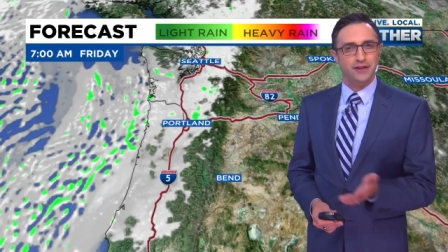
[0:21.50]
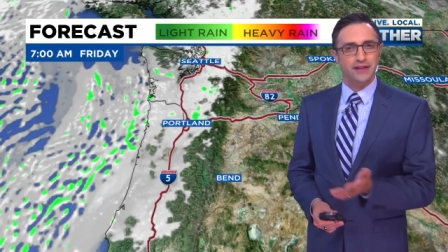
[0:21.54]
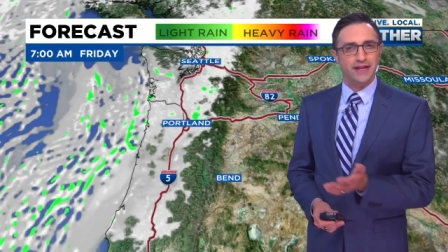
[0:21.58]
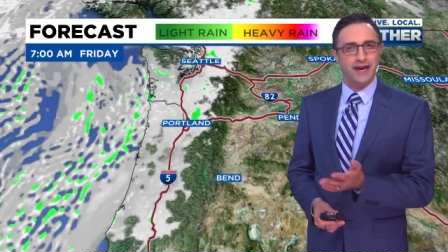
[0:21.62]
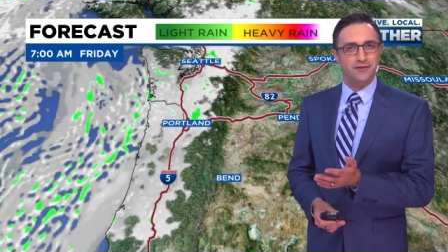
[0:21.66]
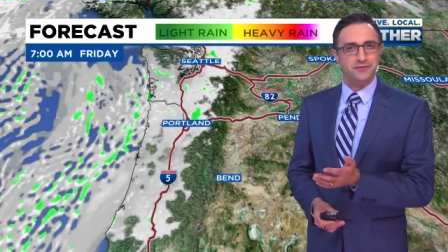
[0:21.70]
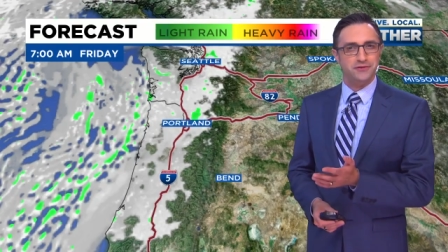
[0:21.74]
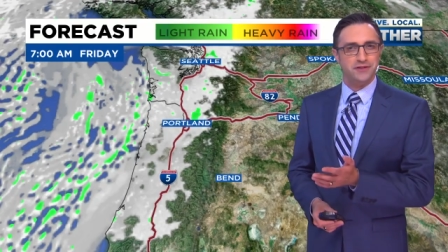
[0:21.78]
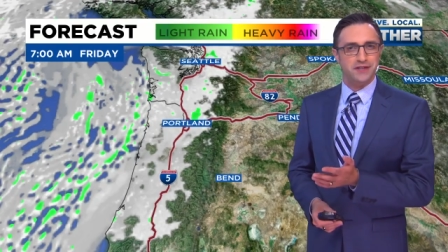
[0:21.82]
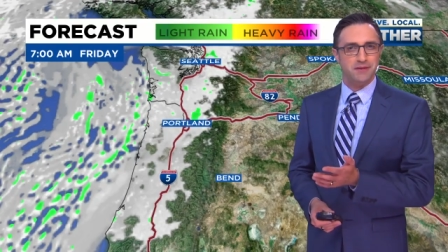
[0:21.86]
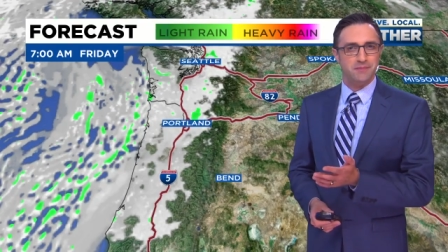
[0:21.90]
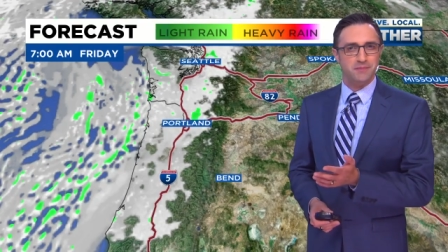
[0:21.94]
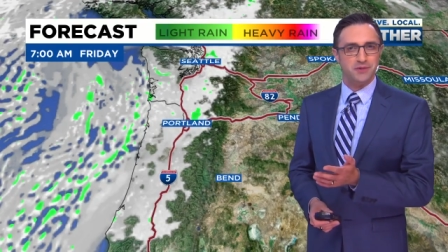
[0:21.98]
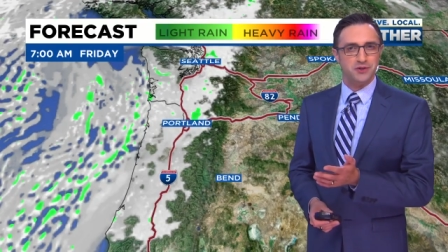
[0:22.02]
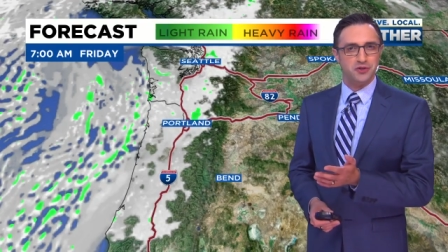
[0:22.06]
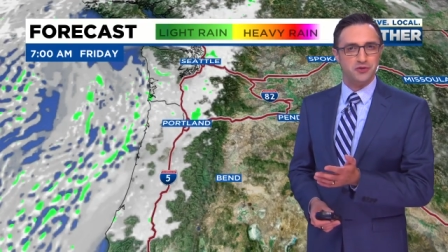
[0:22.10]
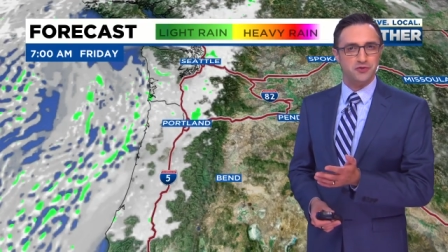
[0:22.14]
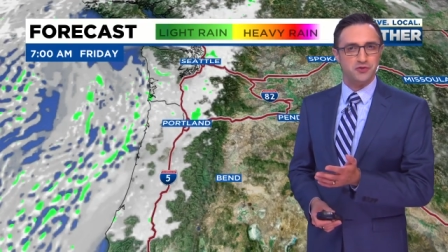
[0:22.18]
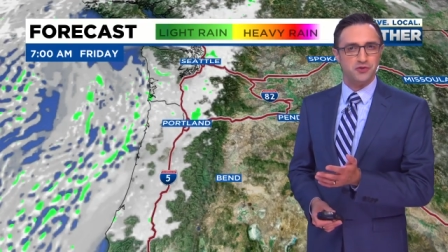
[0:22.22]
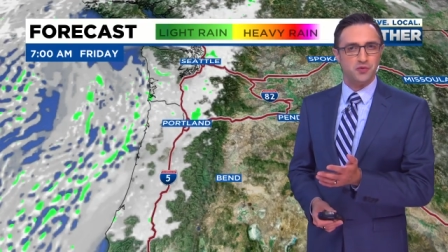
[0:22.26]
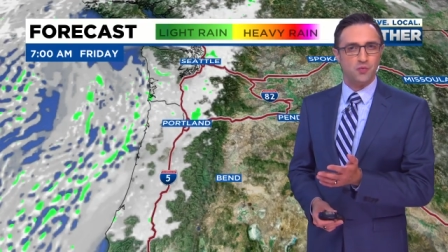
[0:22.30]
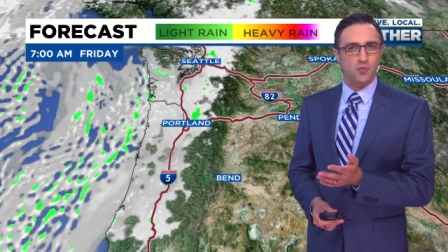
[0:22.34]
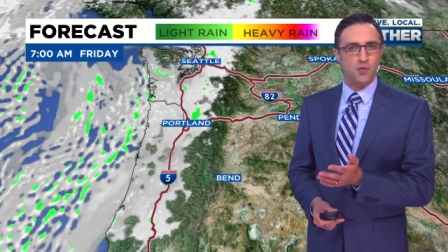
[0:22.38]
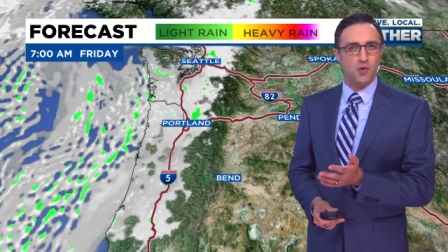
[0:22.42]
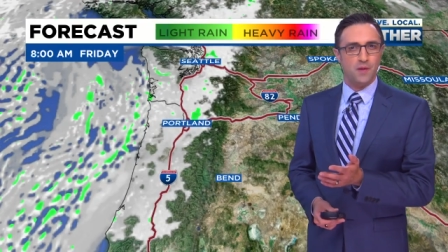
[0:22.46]
allow
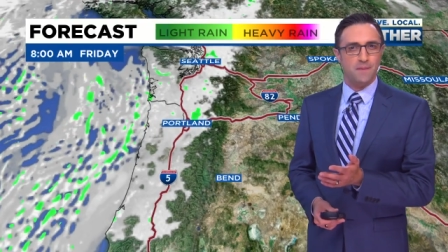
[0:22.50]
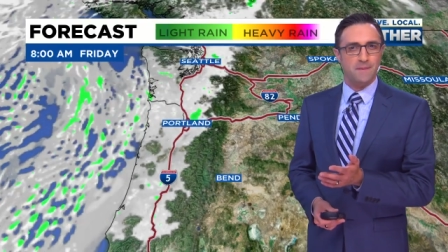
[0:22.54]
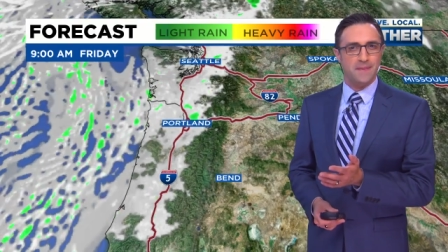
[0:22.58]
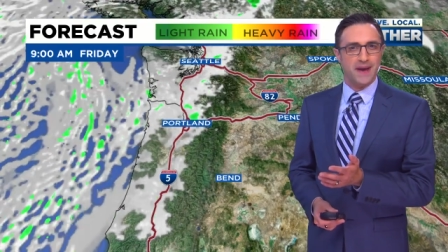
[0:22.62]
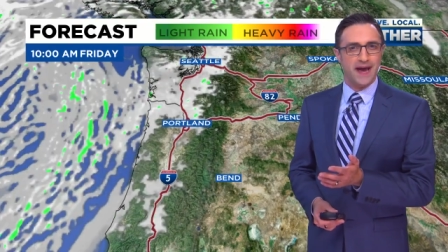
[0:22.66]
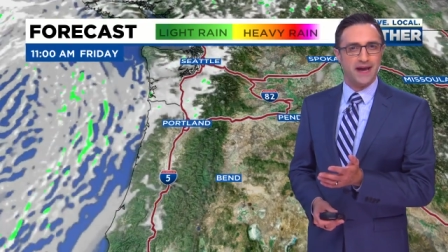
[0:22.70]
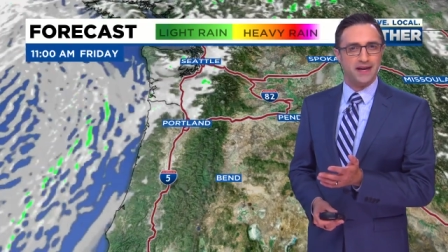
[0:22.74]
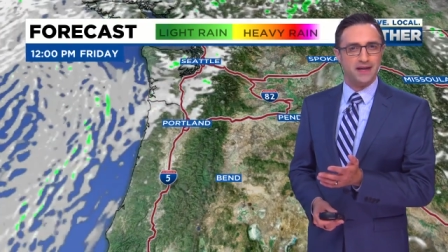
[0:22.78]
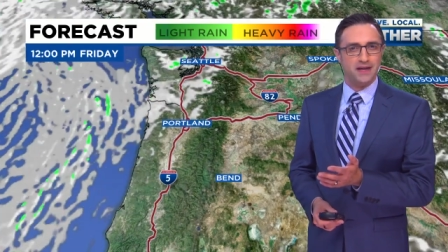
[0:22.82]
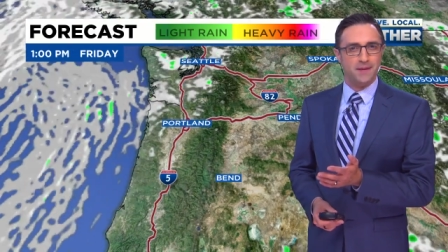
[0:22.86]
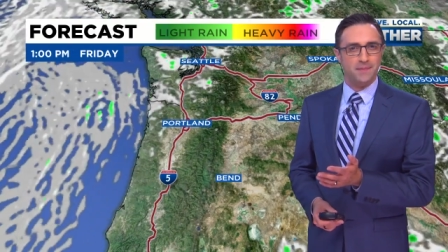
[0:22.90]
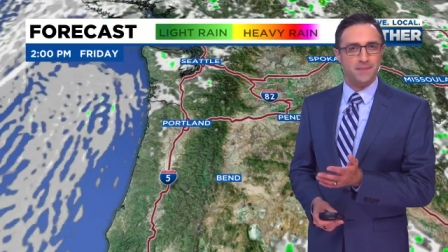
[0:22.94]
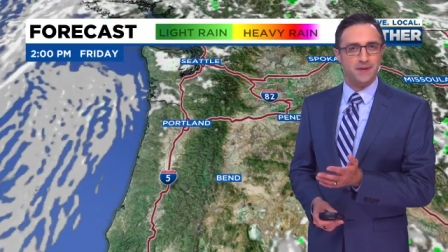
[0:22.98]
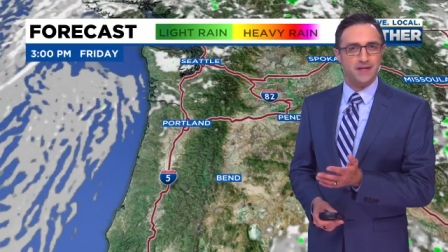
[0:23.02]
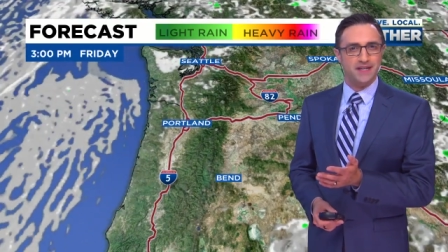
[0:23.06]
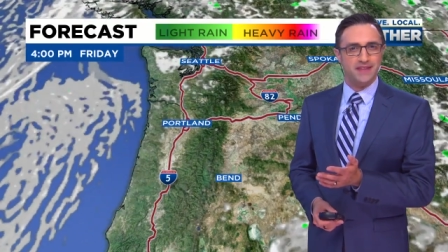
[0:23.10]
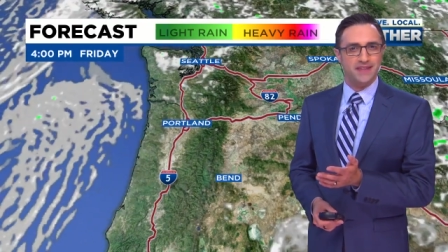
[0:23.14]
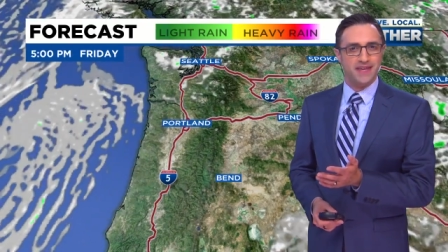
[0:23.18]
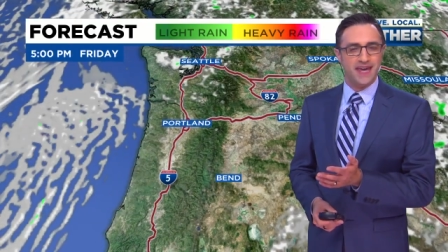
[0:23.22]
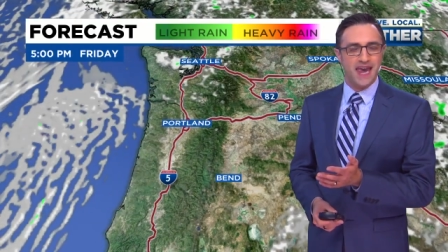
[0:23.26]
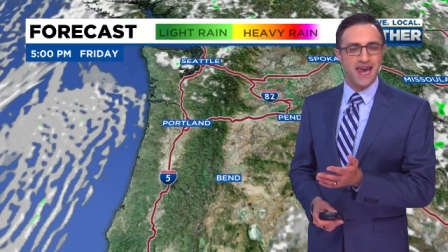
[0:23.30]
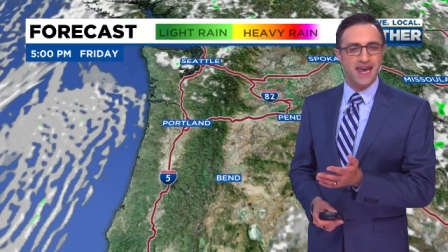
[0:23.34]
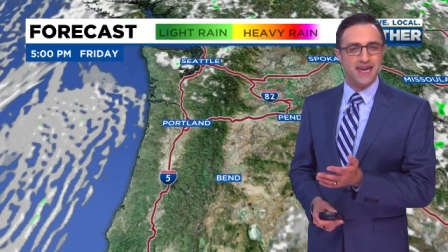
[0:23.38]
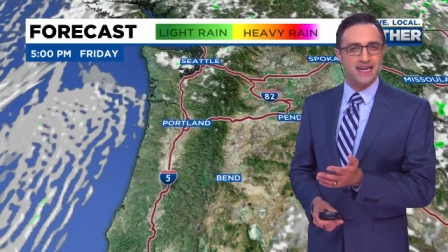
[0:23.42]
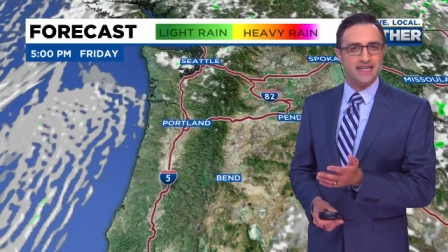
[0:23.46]
temperatures to warm back up into
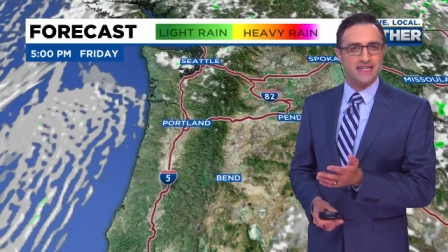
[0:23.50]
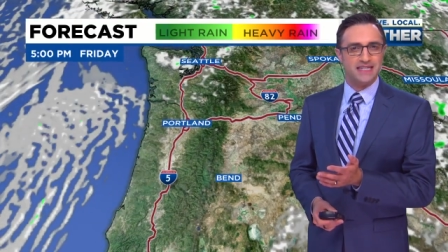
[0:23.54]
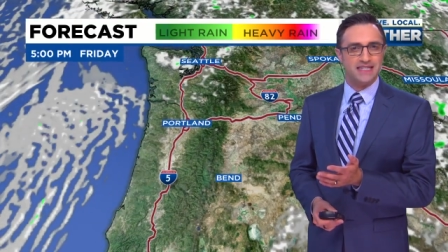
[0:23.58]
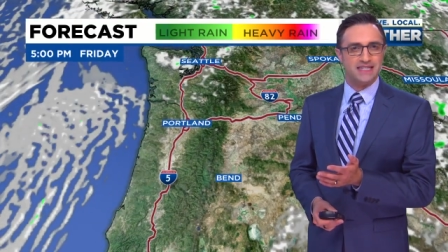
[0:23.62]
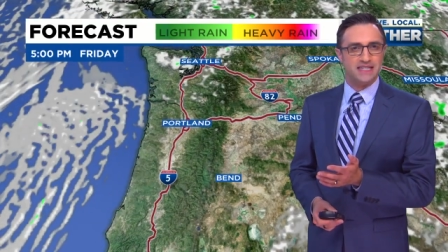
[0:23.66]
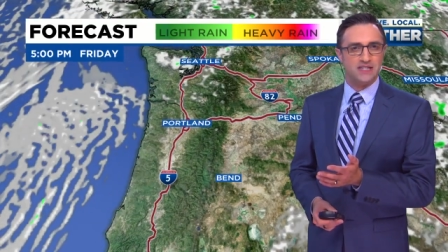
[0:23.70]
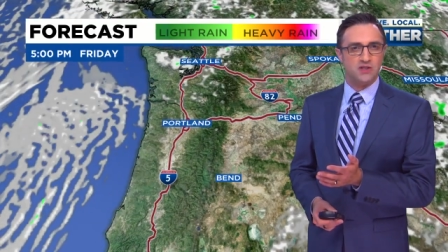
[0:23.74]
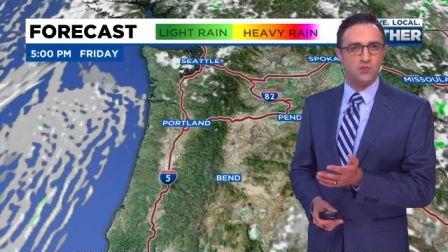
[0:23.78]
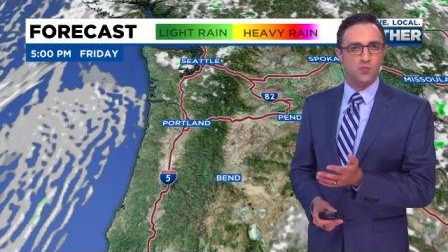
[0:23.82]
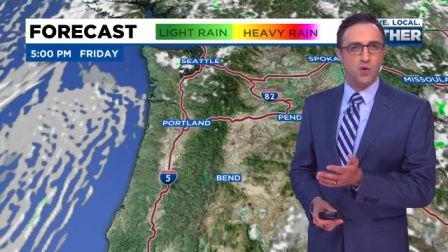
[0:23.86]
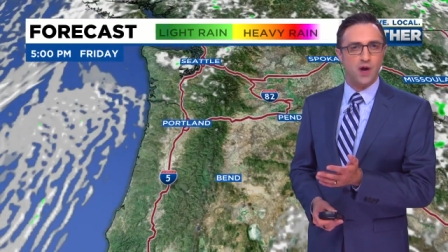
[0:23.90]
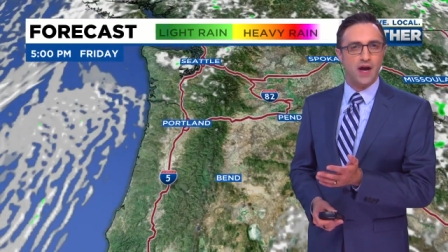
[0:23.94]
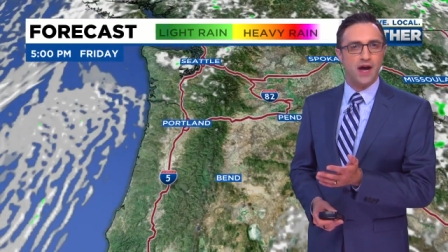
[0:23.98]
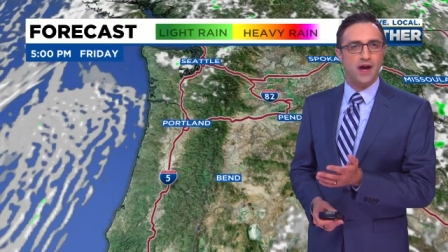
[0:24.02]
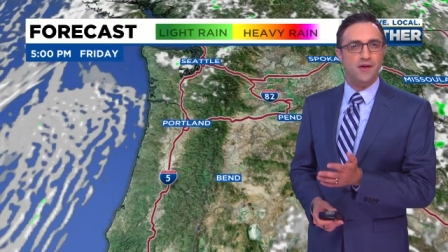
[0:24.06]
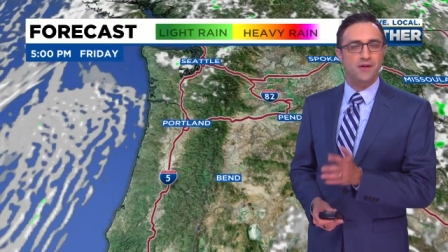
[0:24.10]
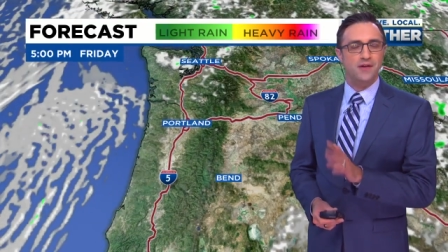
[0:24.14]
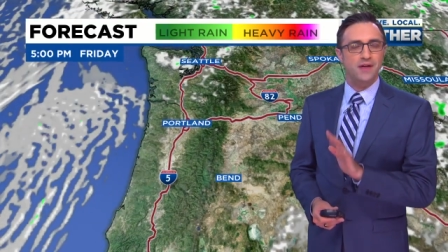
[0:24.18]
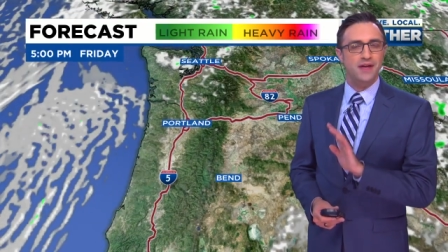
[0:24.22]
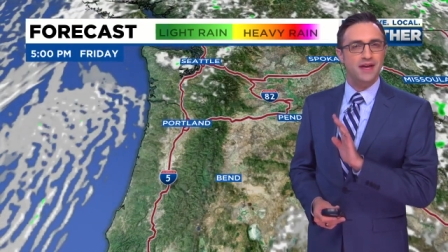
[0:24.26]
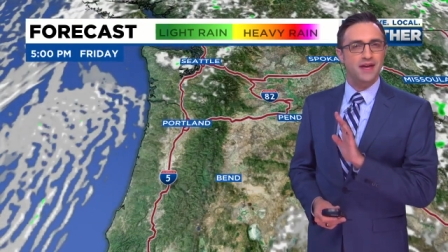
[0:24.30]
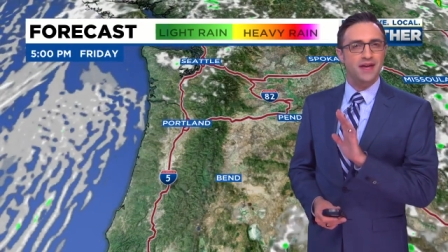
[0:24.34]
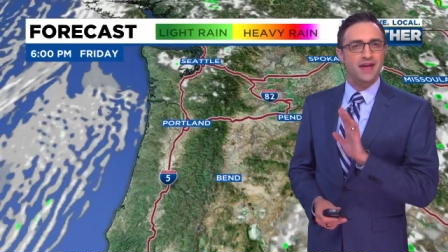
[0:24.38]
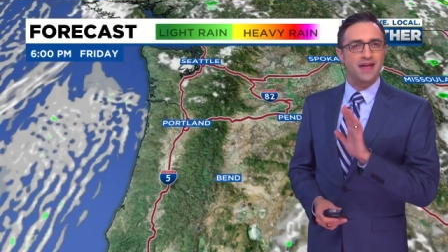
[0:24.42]
the 80s as well.